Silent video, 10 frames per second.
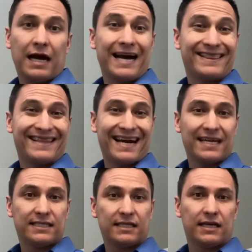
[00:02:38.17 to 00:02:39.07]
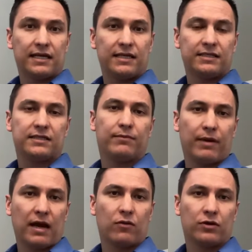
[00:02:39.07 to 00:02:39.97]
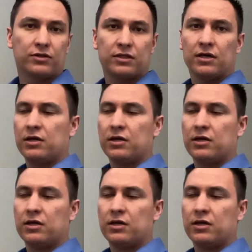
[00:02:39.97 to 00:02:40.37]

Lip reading: Atrás is backwards.